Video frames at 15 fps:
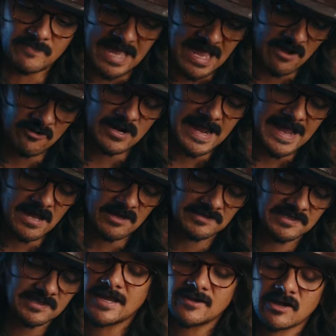
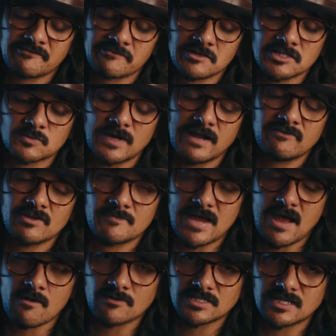powerhouse. I know everyone's raving
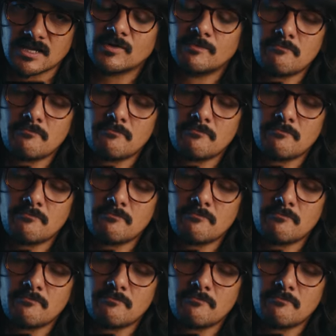about the